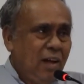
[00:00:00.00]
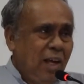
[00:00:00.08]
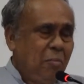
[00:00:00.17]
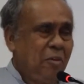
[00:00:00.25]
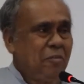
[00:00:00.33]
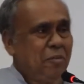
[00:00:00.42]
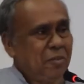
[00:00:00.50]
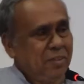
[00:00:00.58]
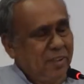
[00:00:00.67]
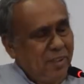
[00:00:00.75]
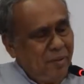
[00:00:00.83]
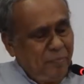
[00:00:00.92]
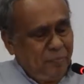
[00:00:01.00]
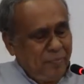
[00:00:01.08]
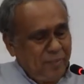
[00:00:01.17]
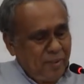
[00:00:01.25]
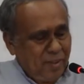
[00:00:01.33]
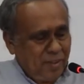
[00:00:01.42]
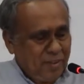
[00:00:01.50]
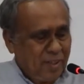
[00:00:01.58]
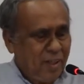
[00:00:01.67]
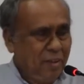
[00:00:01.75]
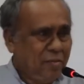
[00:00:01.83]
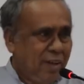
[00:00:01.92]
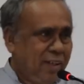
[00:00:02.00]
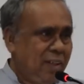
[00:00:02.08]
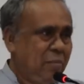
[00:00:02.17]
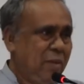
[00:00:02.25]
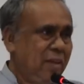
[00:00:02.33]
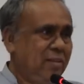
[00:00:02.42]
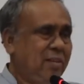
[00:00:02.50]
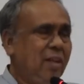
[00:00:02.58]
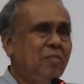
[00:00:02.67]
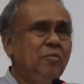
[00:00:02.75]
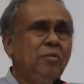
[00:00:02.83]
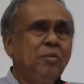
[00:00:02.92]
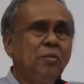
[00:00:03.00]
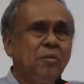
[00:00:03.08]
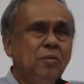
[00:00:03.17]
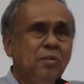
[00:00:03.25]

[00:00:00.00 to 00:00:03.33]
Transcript: I am of course just confining myself to